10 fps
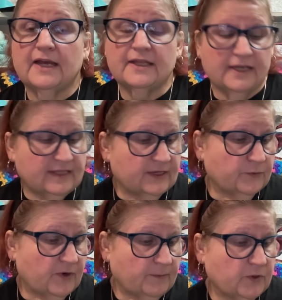think that's
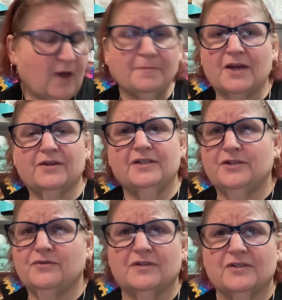what I'm going to, I'm not going to
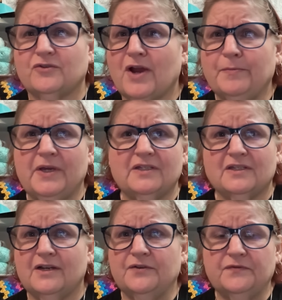do the striping
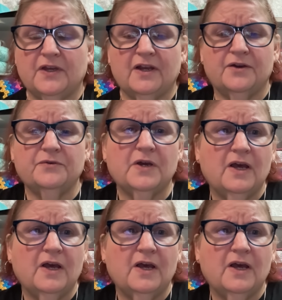stuff, you know,